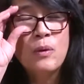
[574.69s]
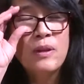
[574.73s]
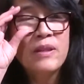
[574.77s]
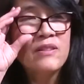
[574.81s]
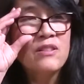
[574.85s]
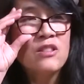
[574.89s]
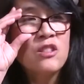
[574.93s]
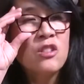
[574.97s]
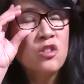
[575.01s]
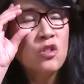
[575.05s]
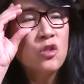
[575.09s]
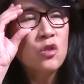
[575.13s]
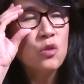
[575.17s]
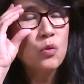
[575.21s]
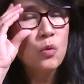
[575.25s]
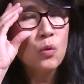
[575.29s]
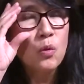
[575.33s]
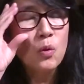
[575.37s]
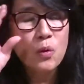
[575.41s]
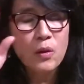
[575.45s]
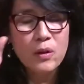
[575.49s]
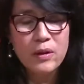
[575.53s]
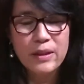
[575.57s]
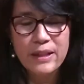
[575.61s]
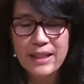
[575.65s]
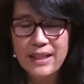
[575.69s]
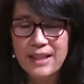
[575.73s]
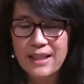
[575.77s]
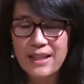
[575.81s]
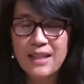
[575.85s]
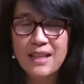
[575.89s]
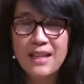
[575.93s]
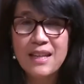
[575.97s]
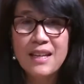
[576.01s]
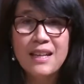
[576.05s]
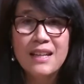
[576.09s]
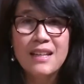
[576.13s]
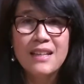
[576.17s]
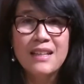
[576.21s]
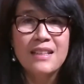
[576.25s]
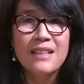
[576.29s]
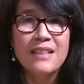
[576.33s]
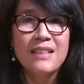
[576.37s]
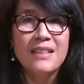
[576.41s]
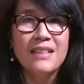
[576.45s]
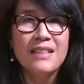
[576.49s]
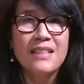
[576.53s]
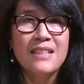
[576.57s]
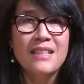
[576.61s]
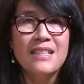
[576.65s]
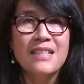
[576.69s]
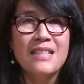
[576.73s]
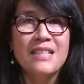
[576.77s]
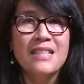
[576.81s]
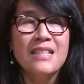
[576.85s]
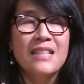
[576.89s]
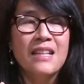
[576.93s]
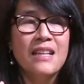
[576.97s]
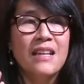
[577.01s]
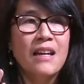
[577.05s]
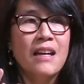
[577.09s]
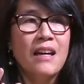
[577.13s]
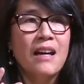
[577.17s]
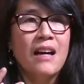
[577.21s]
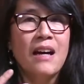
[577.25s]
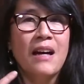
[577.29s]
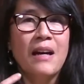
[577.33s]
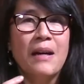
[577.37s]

when the story is